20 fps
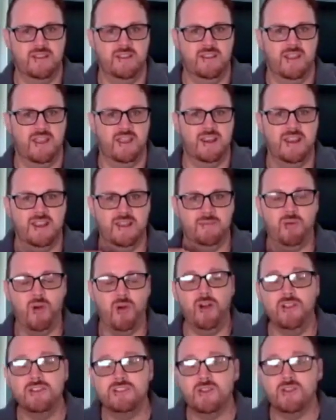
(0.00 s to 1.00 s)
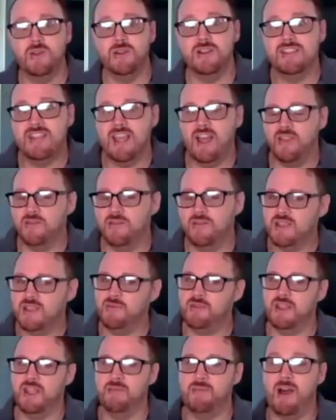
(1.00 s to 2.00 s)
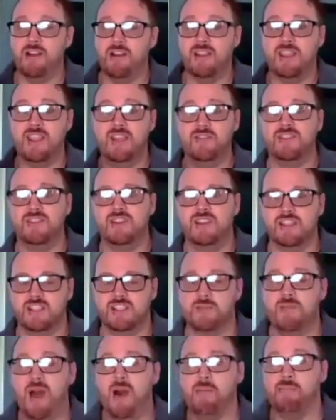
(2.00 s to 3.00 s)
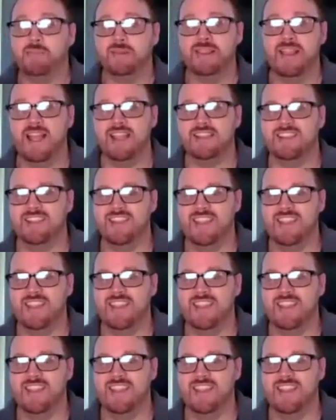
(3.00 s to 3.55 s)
And Paul's going to tell them something about giftedness, about blessing,